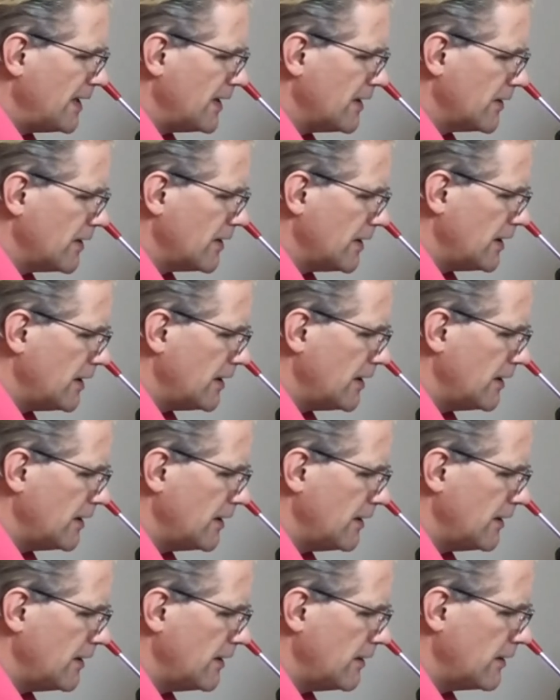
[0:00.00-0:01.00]
da
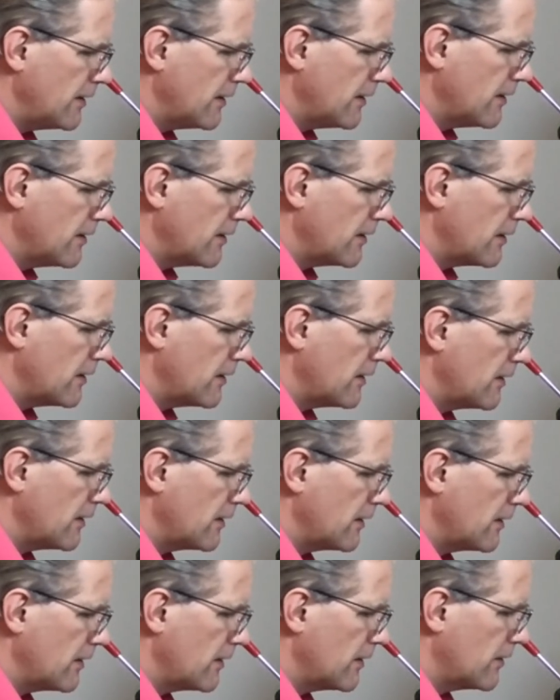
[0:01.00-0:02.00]
dee da dee
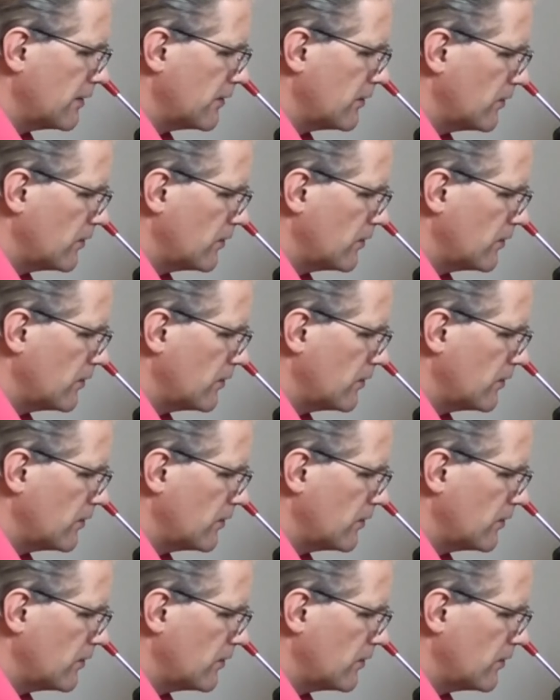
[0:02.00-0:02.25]
da.